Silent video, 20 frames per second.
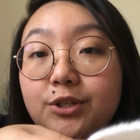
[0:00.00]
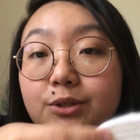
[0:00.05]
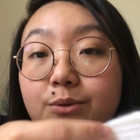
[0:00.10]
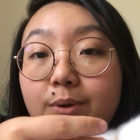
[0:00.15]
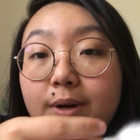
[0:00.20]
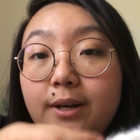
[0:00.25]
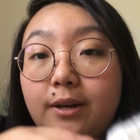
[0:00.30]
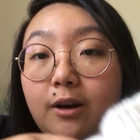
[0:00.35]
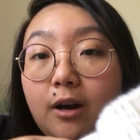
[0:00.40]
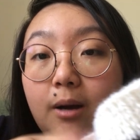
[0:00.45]
is
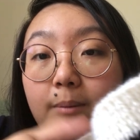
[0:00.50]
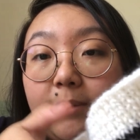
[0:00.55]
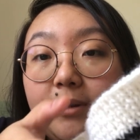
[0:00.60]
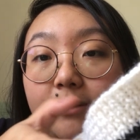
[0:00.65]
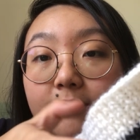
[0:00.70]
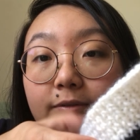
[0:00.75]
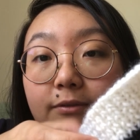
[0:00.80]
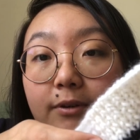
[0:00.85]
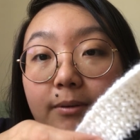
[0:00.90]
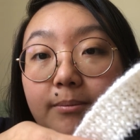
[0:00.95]
quite
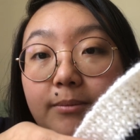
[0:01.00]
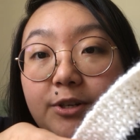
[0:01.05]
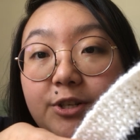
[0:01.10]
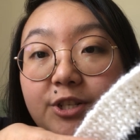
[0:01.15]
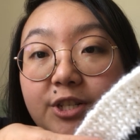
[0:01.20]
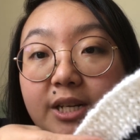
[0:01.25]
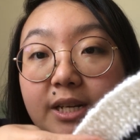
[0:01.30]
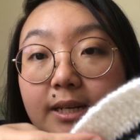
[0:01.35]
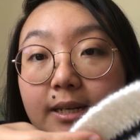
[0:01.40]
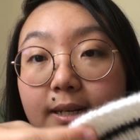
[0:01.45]
common for
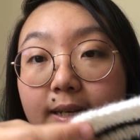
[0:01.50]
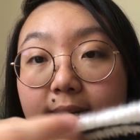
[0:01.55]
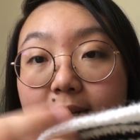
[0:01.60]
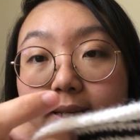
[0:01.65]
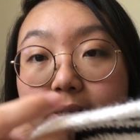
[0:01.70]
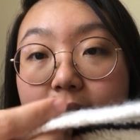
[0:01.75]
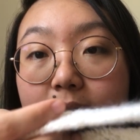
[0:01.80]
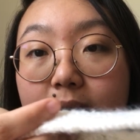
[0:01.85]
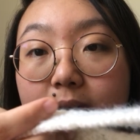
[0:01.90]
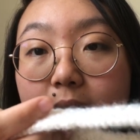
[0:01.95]
machine
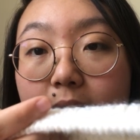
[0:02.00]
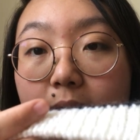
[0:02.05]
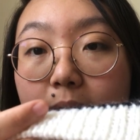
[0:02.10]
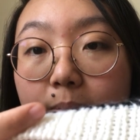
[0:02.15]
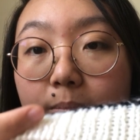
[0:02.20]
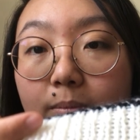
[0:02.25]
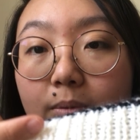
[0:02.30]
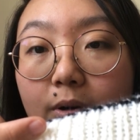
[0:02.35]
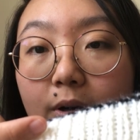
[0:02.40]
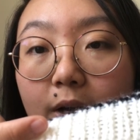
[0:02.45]
knit
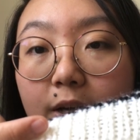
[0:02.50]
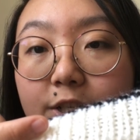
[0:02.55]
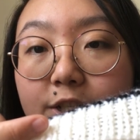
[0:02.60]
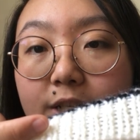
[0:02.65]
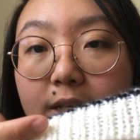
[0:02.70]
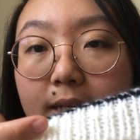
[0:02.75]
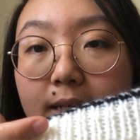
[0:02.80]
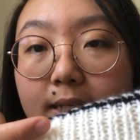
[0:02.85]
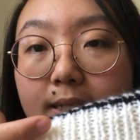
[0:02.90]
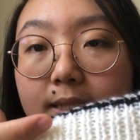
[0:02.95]

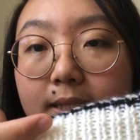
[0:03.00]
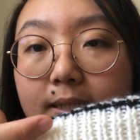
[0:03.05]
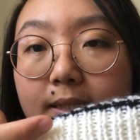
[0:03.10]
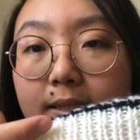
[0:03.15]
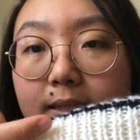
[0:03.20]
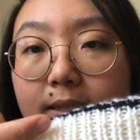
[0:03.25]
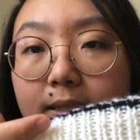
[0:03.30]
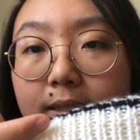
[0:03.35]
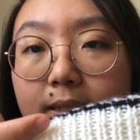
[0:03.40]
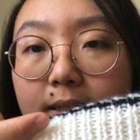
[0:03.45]

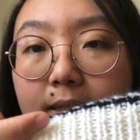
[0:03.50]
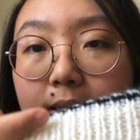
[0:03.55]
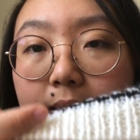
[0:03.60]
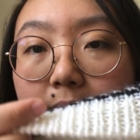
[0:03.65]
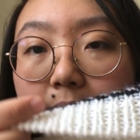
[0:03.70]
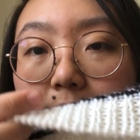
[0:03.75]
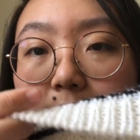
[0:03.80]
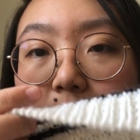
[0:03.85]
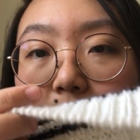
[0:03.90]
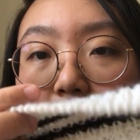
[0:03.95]
projects.
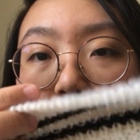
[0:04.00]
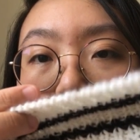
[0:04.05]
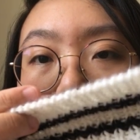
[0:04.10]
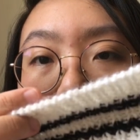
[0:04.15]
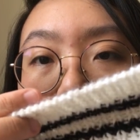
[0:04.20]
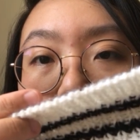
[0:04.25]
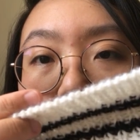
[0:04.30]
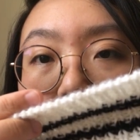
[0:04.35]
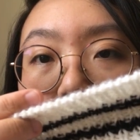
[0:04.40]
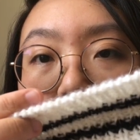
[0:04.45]

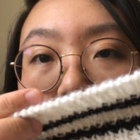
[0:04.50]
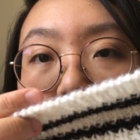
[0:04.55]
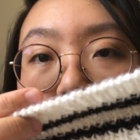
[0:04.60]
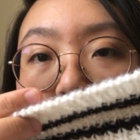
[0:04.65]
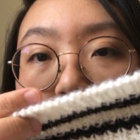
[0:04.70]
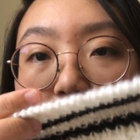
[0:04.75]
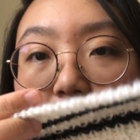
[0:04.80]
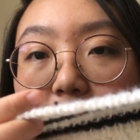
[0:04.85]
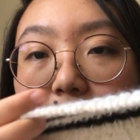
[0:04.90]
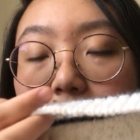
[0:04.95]
And it
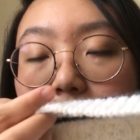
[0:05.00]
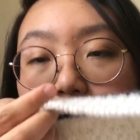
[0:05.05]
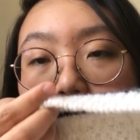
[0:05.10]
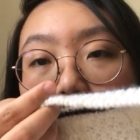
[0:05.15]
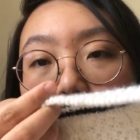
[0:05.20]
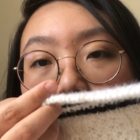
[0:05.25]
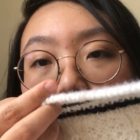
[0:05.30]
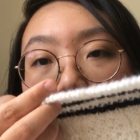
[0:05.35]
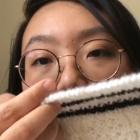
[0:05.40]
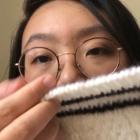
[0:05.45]
gives it
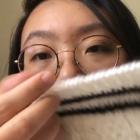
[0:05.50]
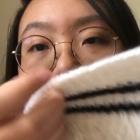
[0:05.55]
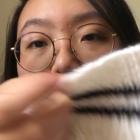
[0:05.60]
kind of this